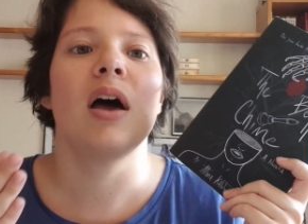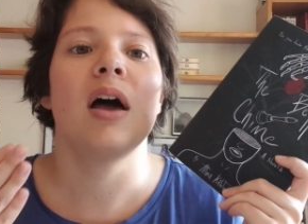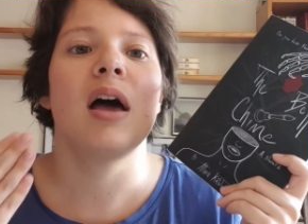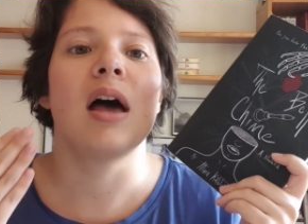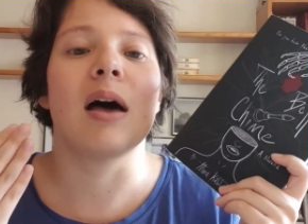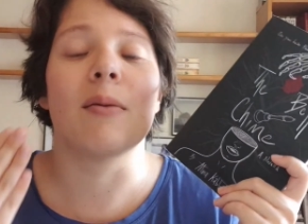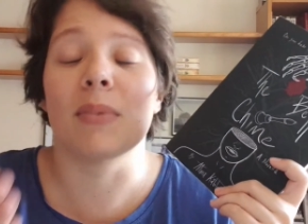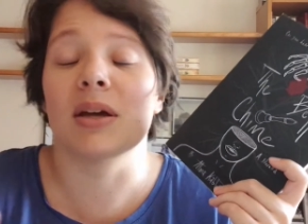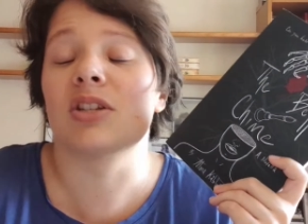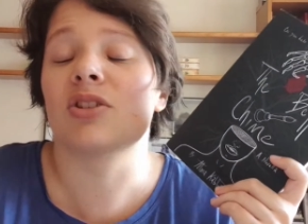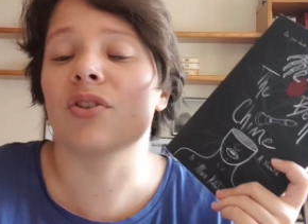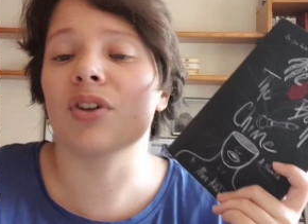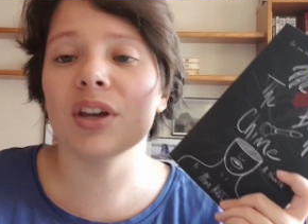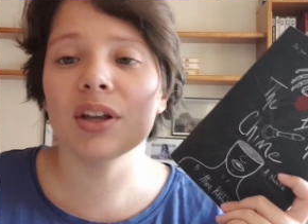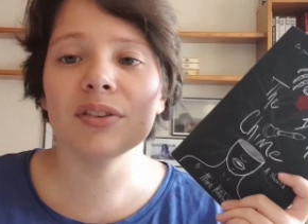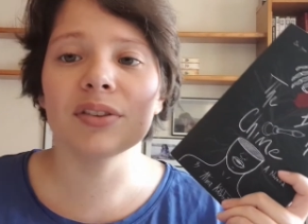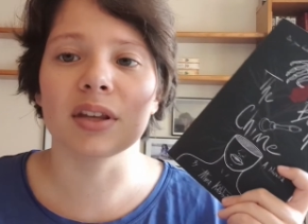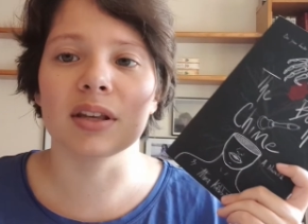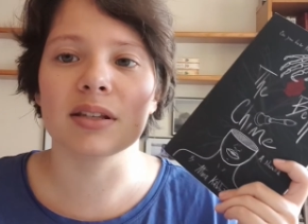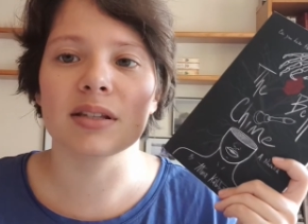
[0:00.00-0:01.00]
a mental
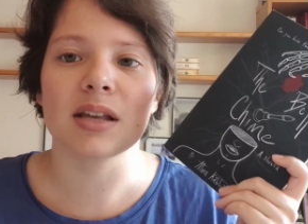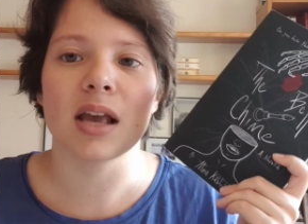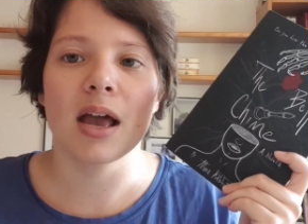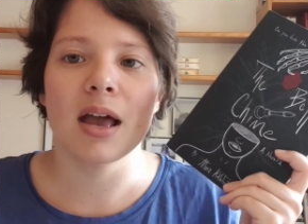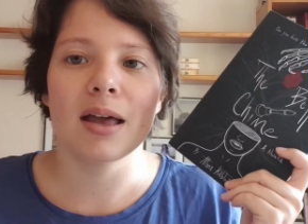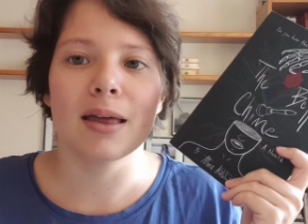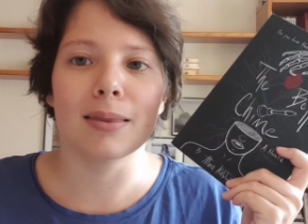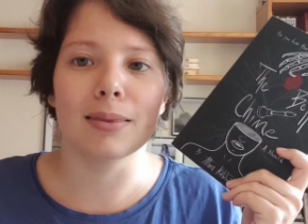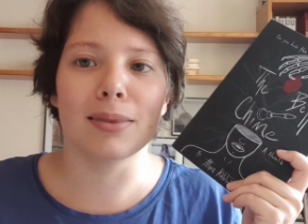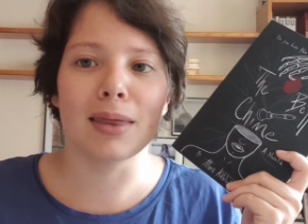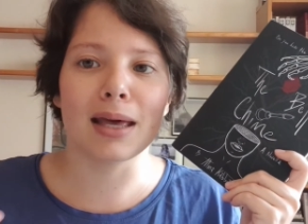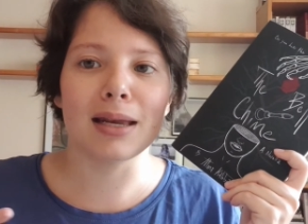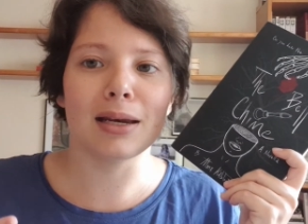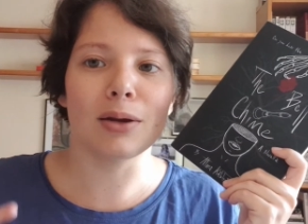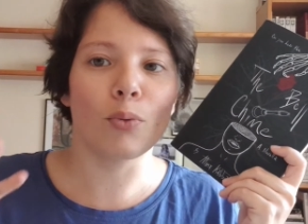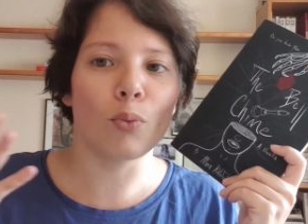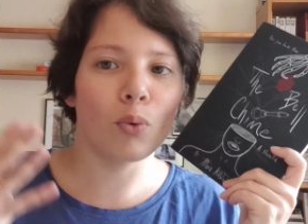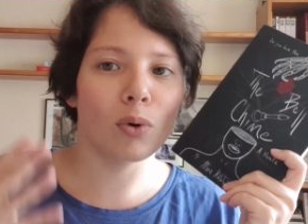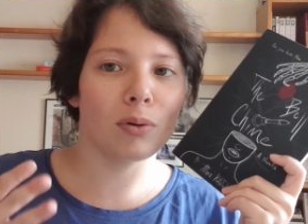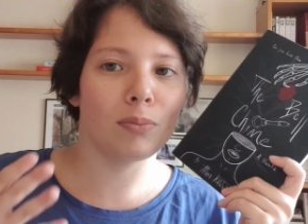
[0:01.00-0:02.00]
illness than
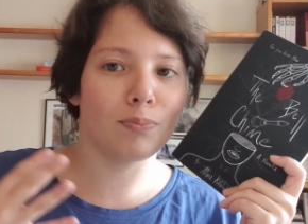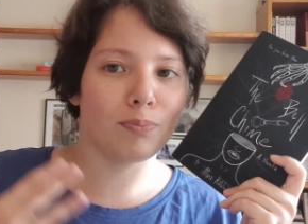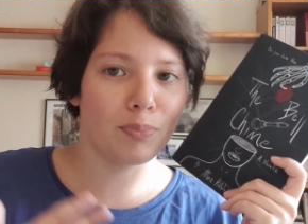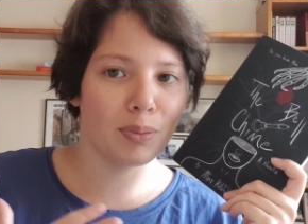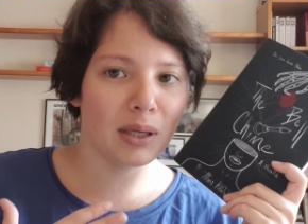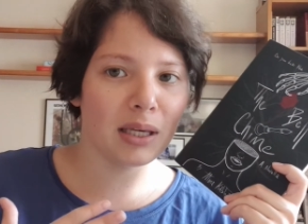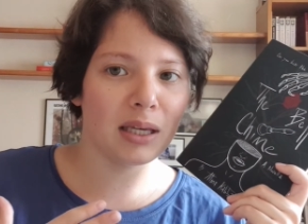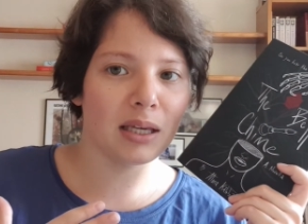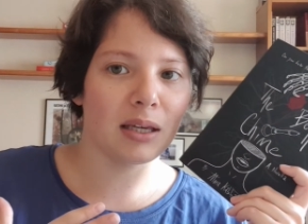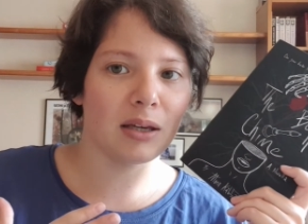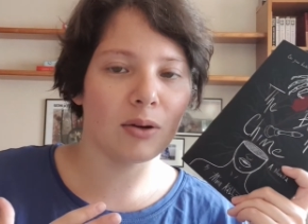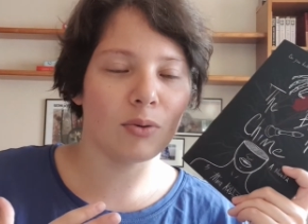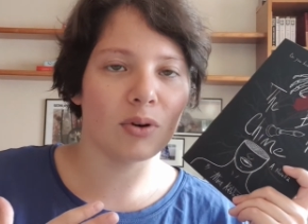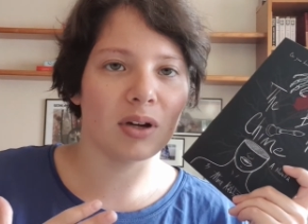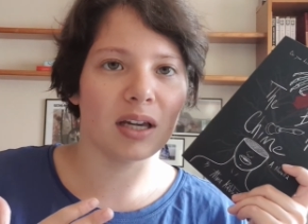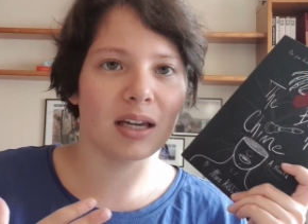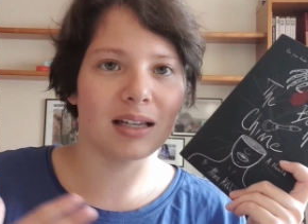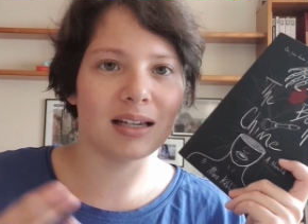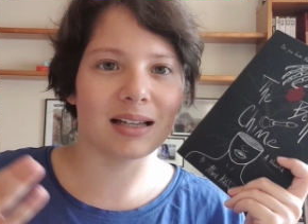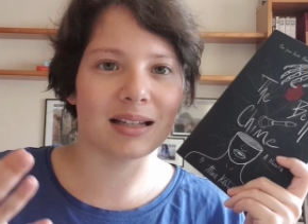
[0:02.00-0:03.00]
it would be
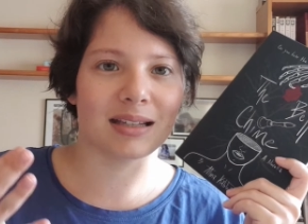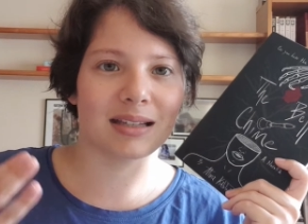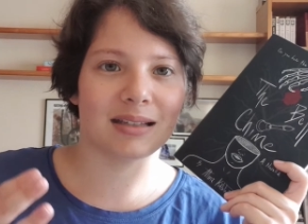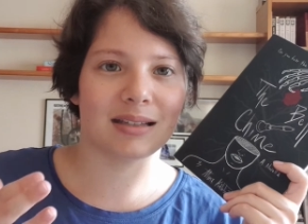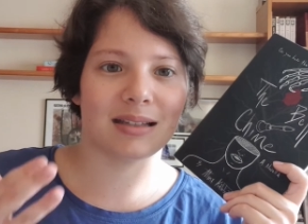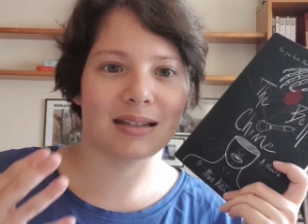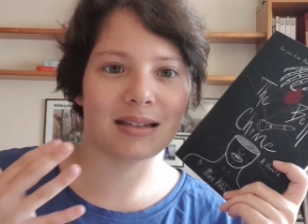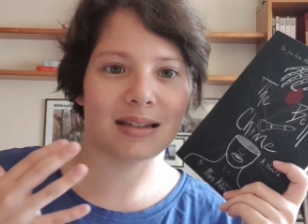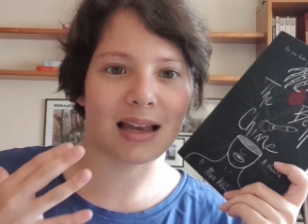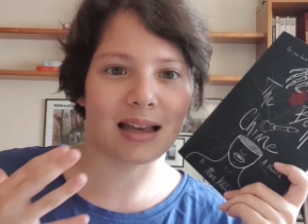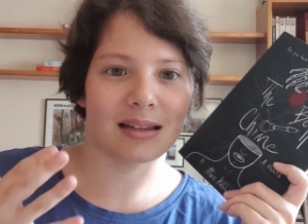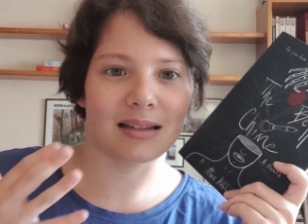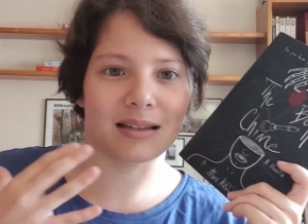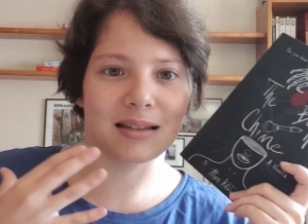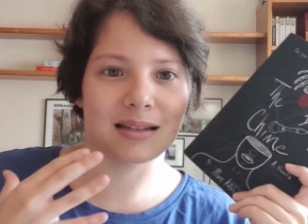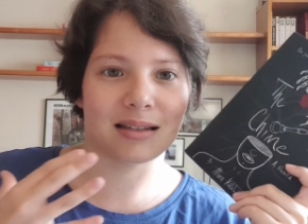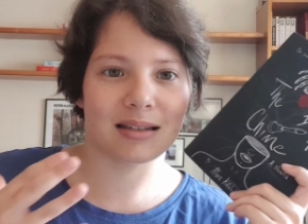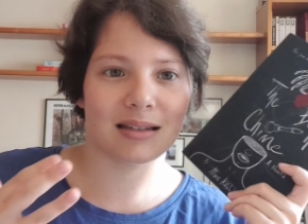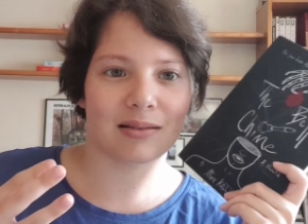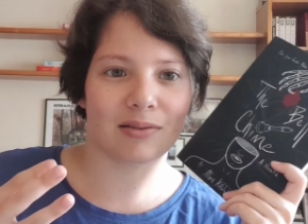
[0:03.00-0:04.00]
in a
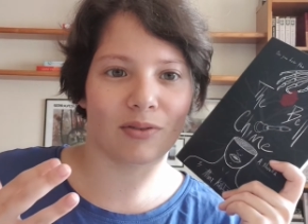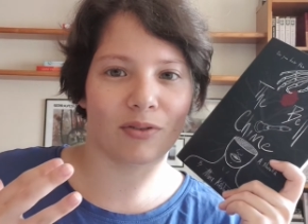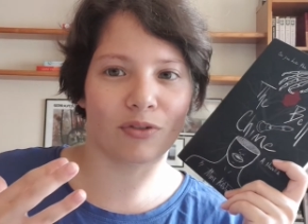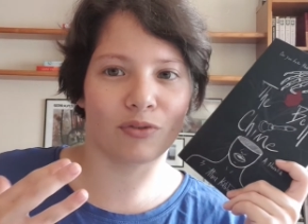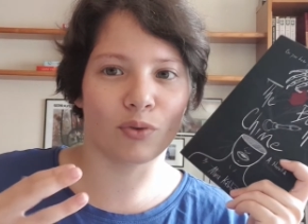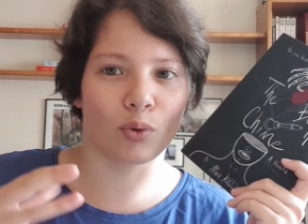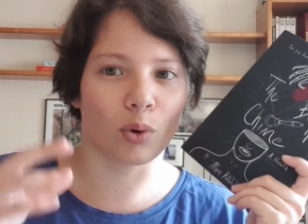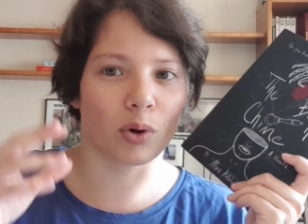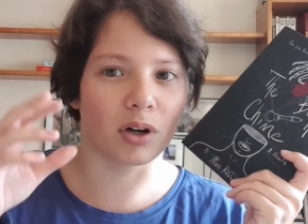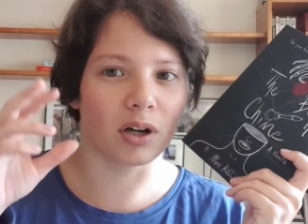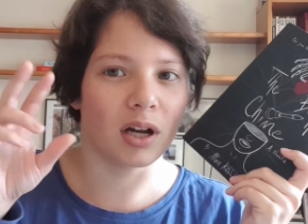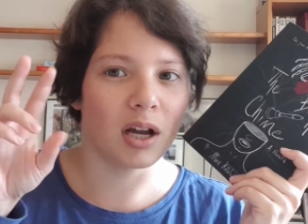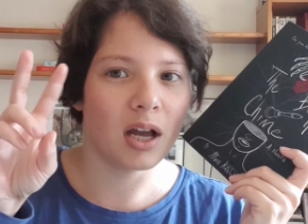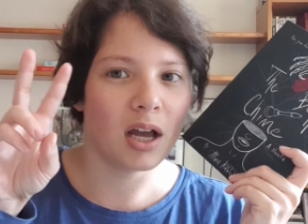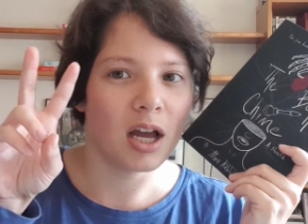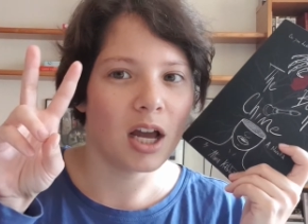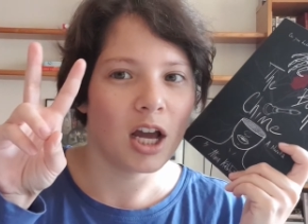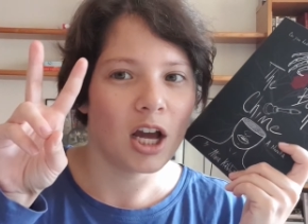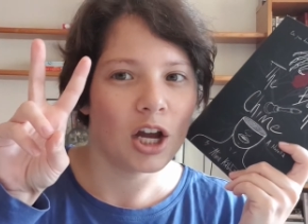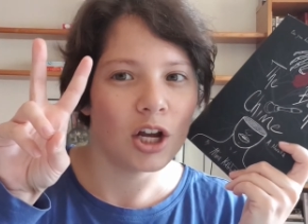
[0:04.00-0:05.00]
sense for
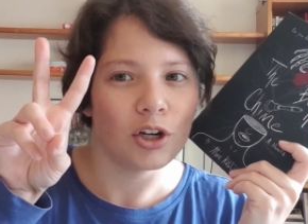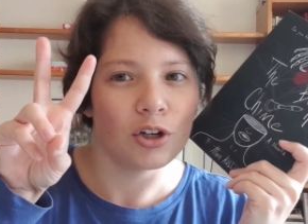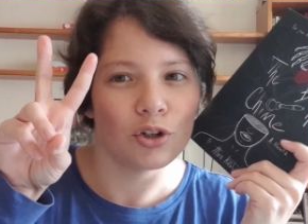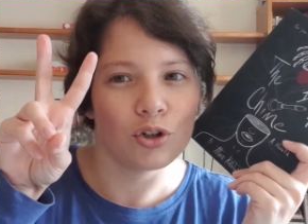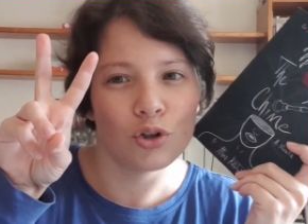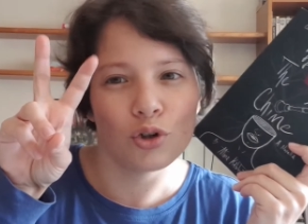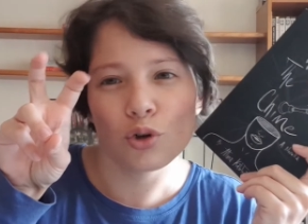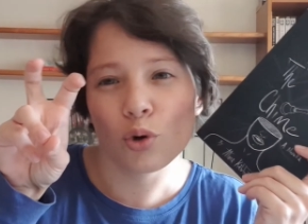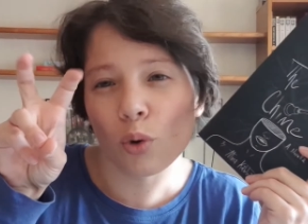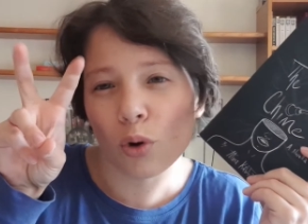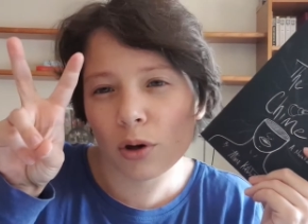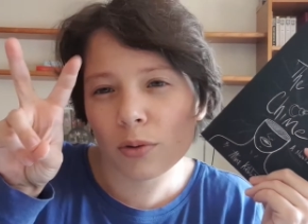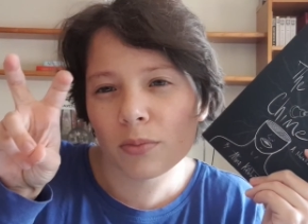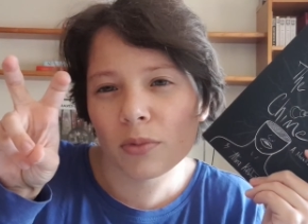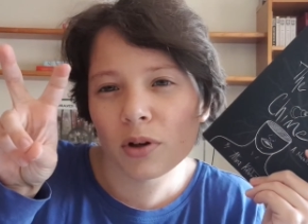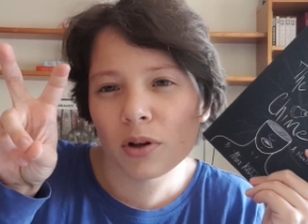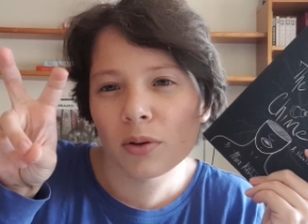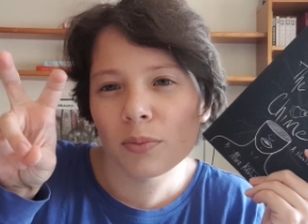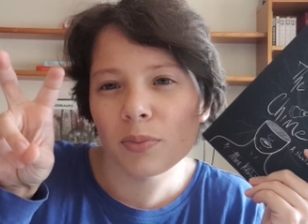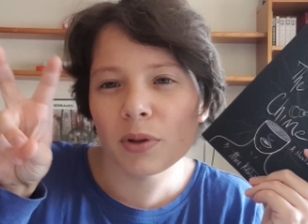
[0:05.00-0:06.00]

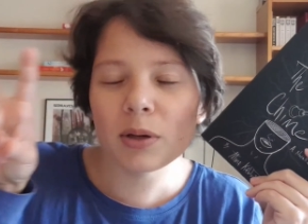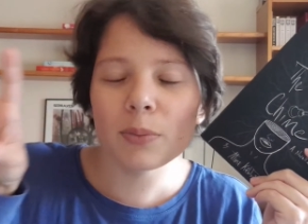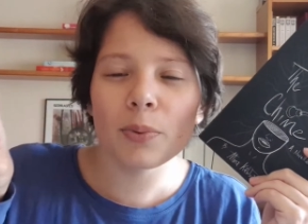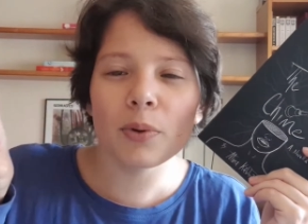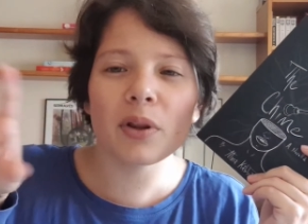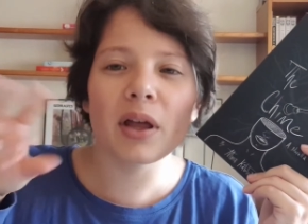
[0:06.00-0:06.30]
normal people.